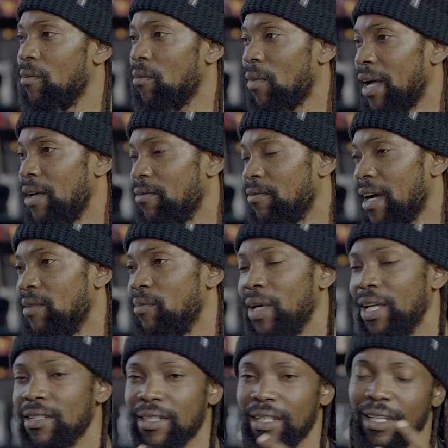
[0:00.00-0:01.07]
my fan
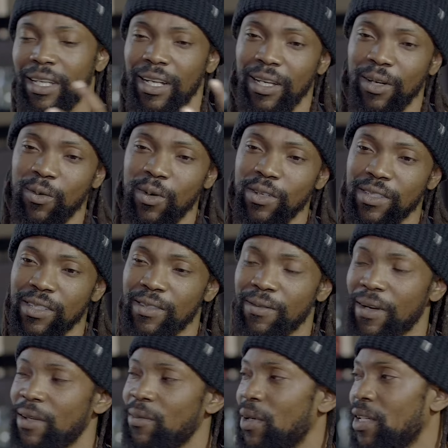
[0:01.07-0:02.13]
base and getting Willz's
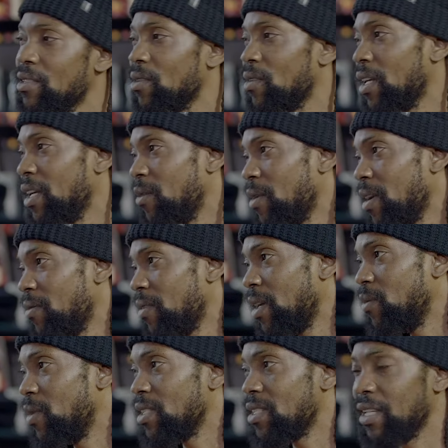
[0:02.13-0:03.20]
fan base, or getting my
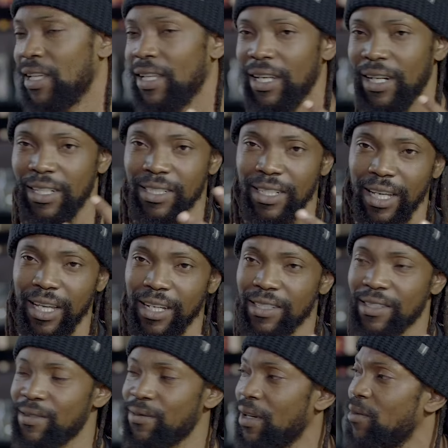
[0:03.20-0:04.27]
fan base and getting J
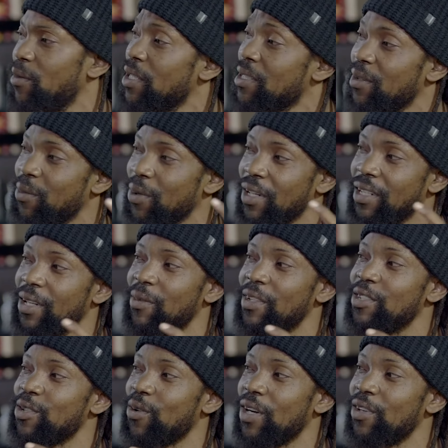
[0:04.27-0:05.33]
Cash's fan base and putting them
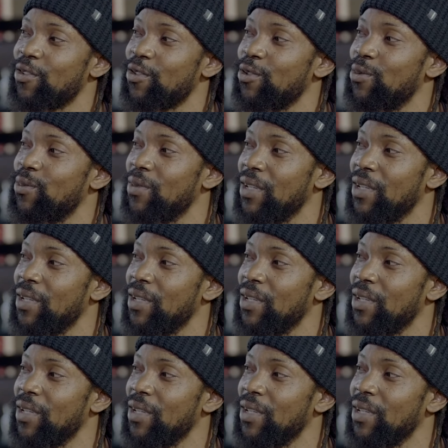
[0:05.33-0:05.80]
into one room.